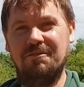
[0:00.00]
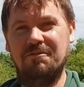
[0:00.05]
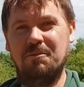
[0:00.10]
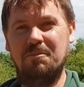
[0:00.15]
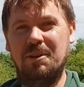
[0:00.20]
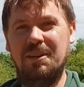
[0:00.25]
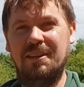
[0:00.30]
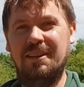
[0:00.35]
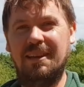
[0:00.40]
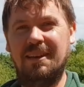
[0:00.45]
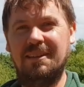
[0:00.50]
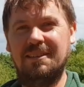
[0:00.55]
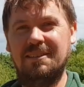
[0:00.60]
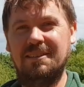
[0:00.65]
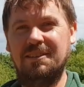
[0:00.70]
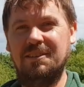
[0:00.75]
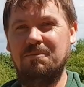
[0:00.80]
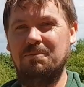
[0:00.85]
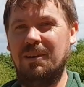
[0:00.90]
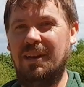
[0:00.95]

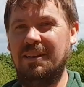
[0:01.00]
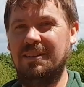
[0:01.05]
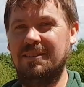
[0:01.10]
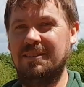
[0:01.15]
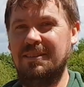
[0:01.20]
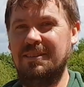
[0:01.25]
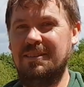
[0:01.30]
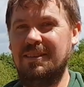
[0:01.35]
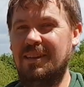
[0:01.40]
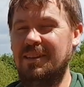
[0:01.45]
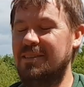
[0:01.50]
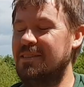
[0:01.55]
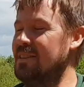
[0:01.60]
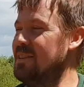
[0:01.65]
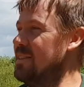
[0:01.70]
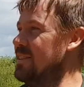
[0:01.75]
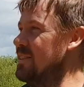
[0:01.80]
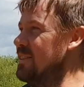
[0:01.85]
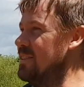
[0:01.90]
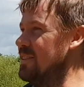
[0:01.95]
remediated, planted and
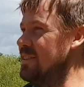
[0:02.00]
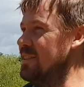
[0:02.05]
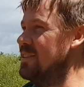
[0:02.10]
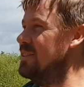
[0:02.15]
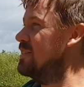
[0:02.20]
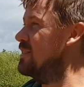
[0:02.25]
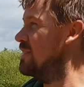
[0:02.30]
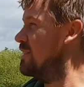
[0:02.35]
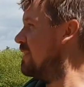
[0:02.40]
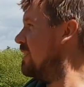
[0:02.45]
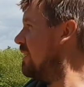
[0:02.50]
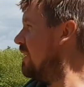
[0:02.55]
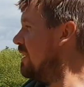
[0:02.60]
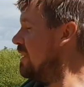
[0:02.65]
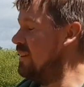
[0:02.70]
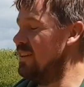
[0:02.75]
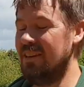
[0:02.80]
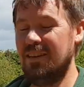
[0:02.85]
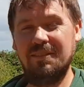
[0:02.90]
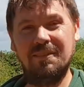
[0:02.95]
turned into this
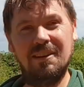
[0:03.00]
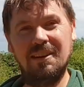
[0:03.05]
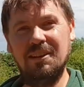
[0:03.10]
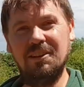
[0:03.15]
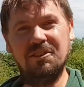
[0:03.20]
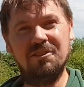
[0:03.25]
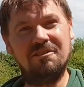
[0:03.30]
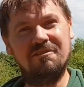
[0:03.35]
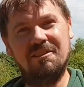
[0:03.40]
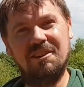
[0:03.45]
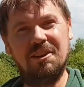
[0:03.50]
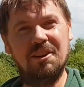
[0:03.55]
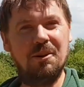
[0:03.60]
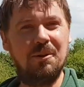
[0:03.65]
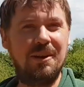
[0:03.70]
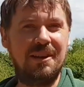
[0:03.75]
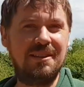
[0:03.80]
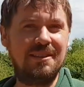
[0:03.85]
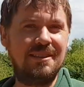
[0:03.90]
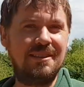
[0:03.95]
lovely little green
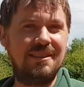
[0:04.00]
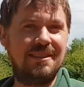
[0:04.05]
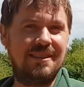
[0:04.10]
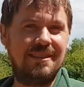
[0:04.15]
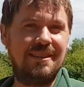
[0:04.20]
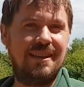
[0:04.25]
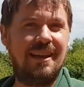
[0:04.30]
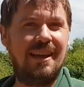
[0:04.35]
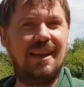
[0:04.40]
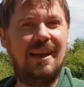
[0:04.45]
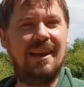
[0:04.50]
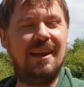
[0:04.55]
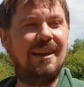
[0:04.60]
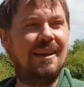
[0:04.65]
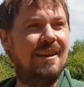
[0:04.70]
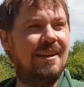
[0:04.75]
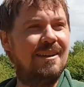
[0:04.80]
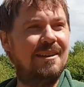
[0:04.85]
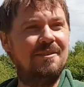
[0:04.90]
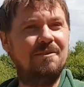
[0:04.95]
oasis,
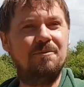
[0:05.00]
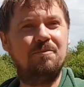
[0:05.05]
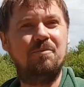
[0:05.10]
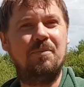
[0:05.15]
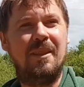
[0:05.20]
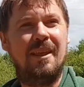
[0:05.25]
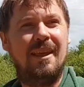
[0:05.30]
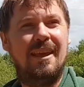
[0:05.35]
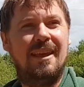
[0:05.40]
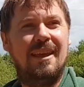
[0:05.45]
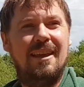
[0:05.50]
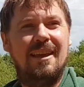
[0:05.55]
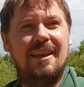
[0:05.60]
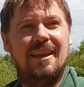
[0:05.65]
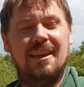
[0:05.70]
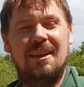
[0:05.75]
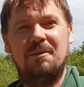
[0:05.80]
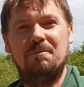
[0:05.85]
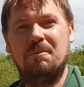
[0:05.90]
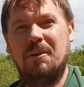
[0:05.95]
and
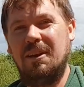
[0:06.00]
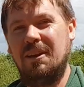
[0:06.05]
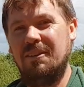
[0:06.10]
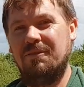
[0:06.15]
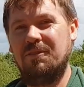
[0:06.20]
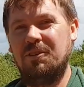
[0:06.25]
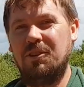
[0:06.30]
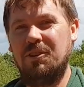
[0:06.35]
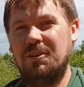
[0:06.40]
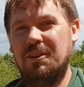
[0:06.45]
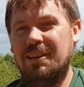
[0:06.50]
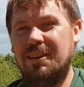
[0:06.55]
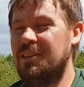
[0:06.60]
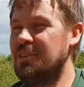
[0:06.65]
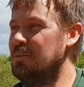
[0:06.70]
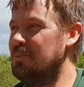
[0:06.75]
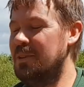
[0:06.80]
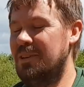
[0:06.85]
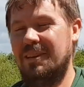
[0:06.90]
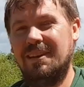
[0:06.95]
may have gone a
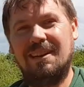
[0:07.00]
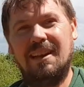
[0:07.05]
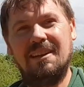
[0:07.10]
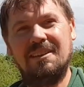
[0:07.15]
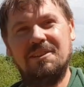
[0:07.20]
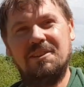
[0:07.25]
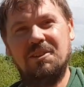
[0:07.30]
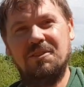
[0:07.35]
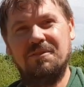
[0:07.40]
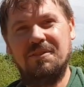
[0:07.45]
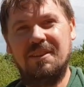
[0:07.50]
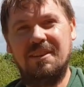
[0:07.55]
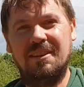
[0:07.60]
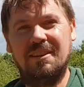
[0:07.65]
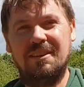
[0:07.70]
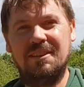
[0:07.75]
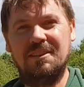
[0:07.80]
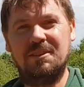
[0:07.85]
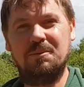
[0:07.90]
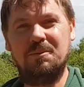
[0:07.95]
little bit neglected over the
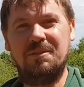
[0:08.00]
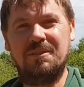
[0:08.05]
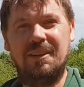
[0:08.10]
years. We've